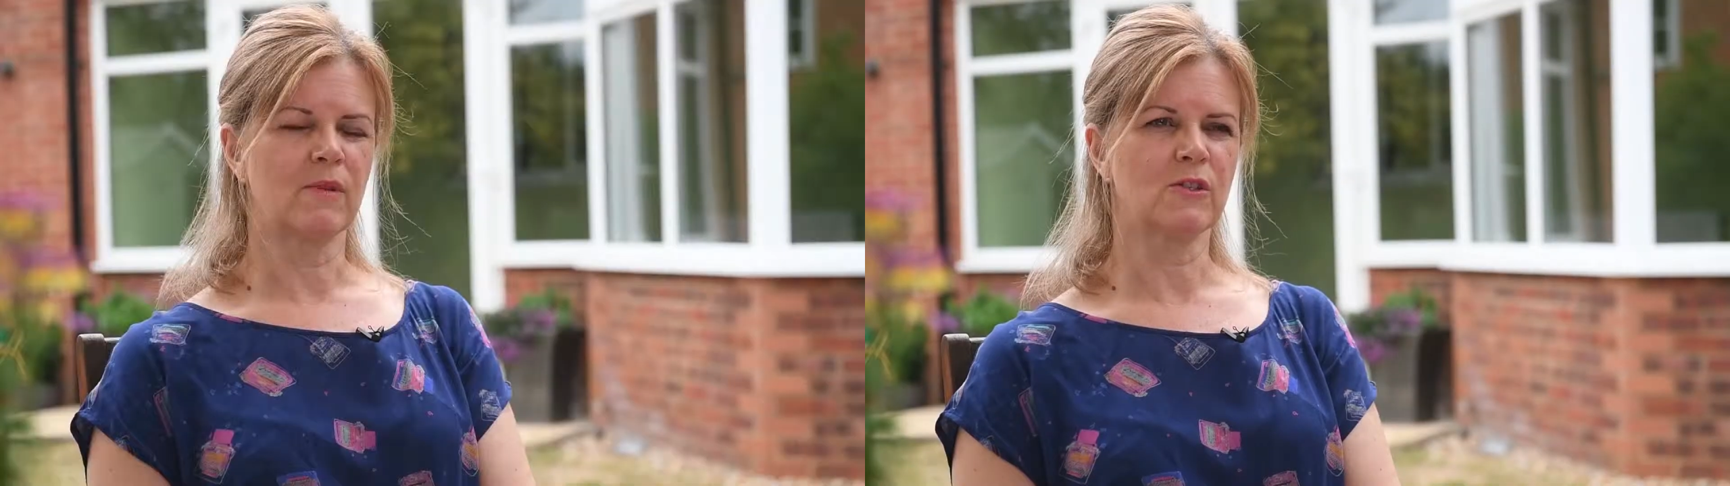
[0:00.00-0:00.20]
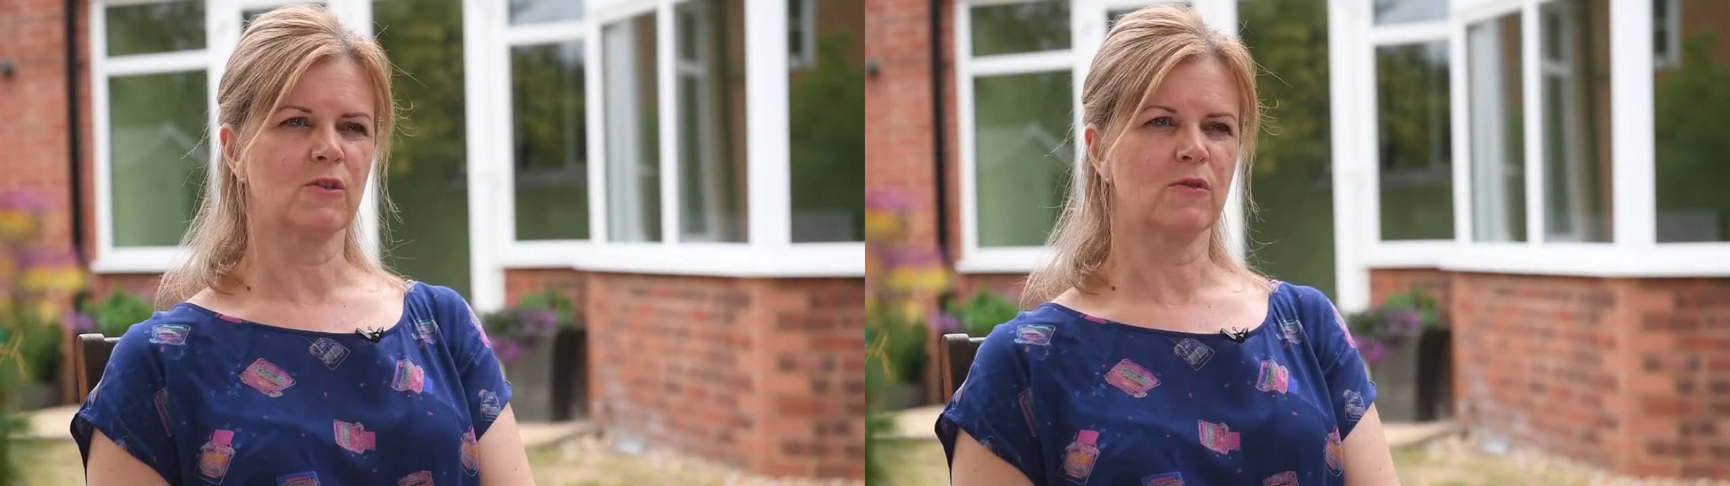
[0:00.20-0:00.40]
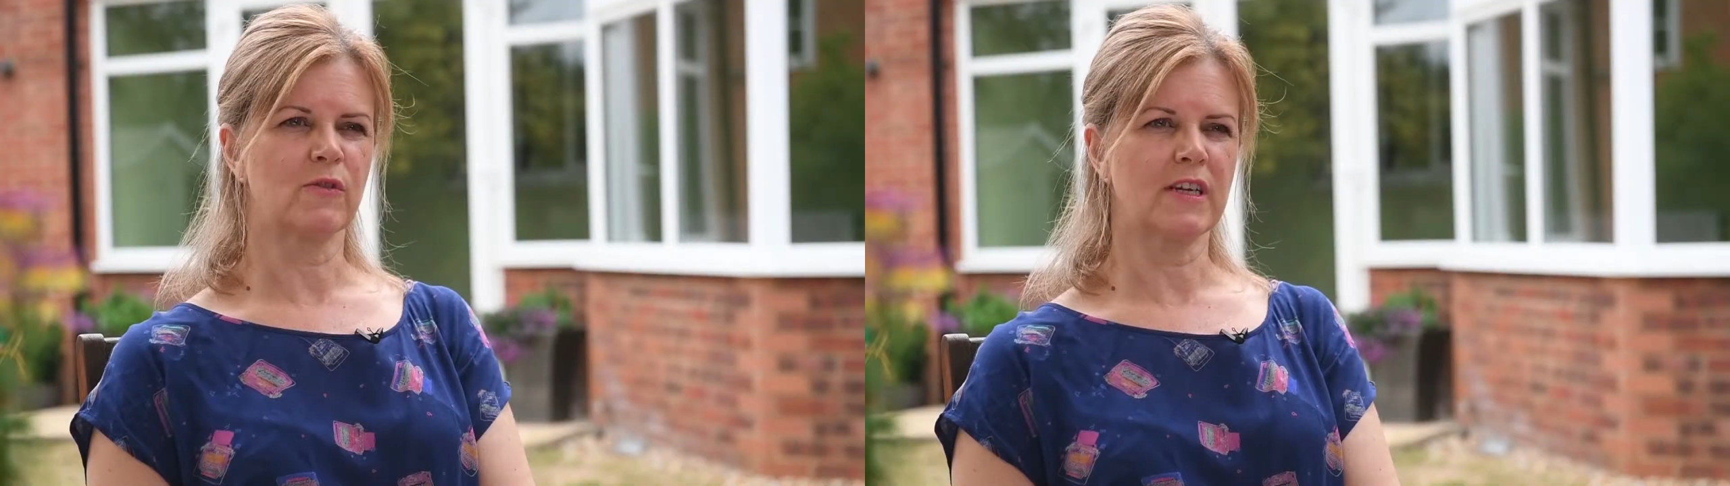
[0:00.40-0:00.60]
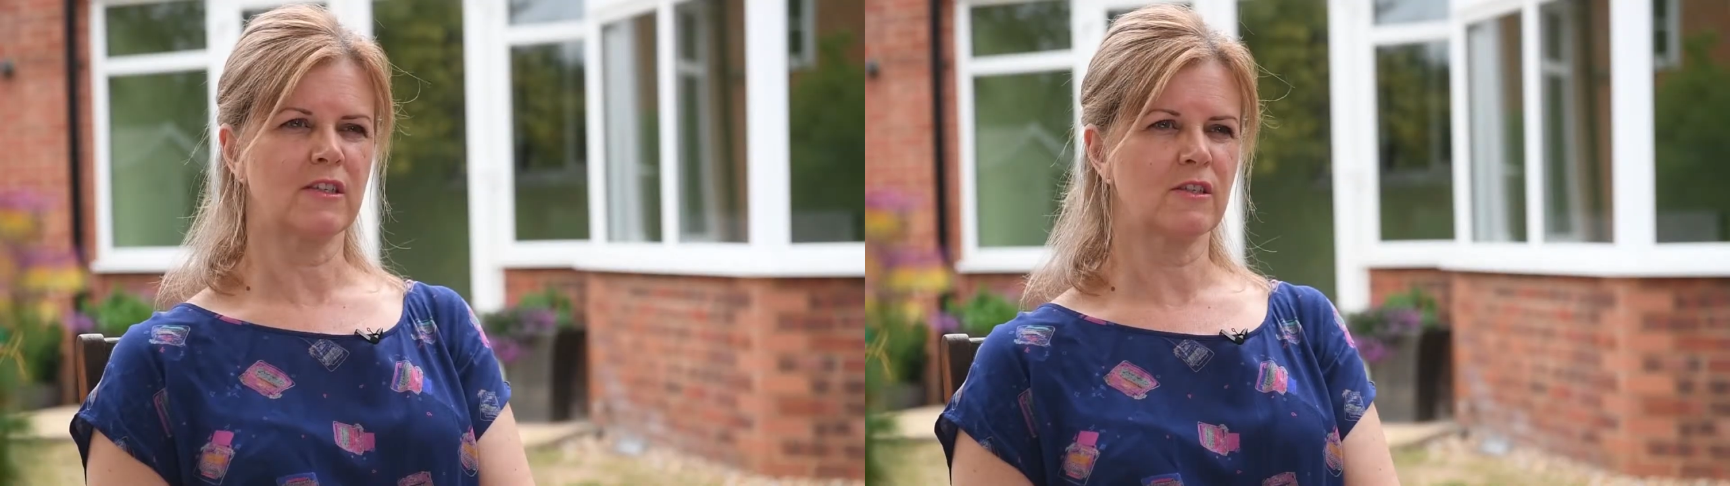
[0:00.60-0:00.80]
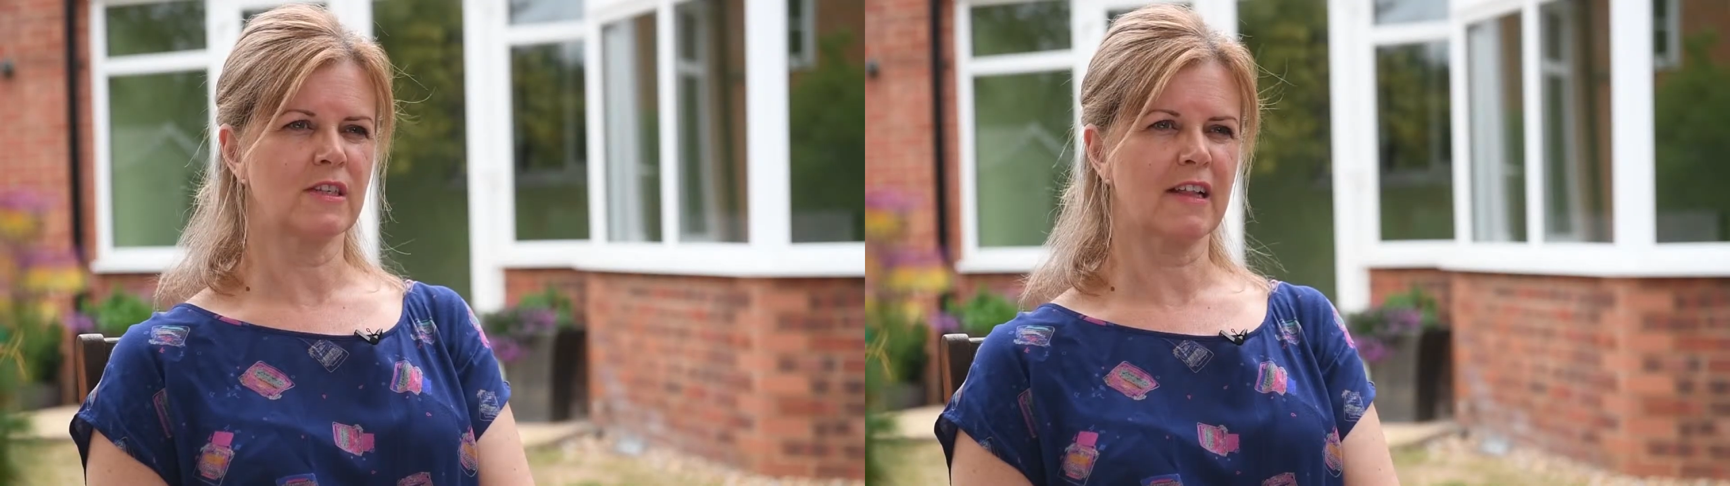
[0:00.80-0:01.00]
We saw a friend
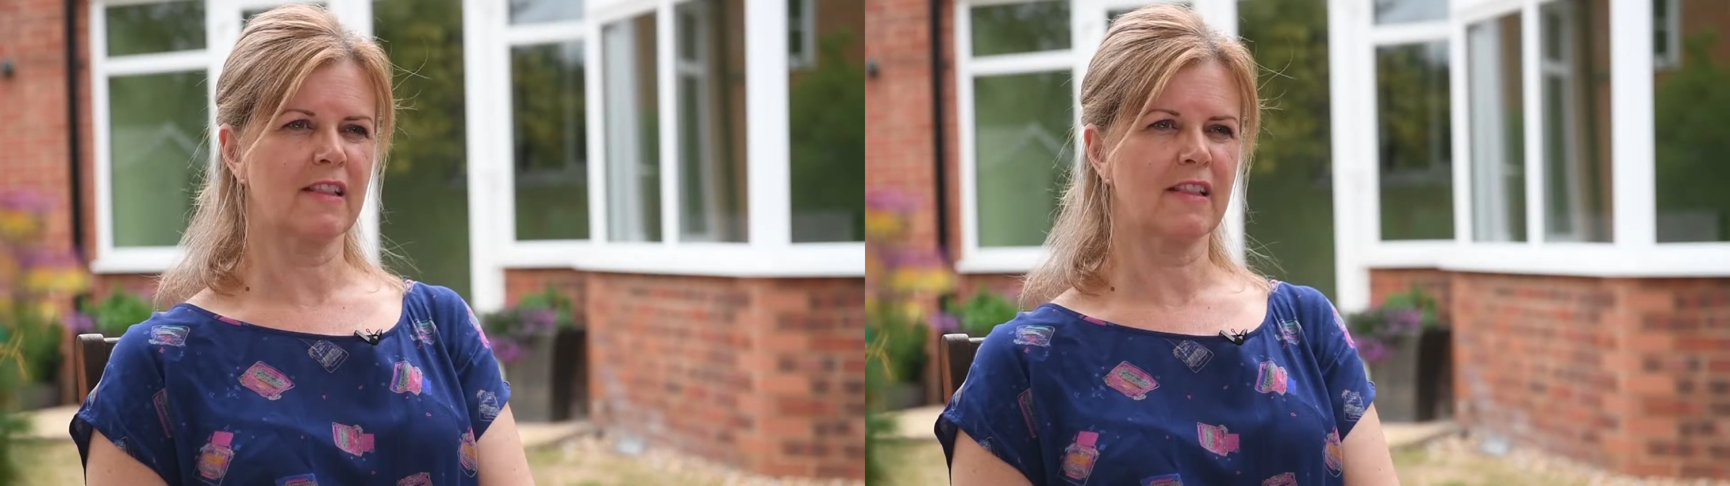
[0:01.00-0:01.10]
who'd had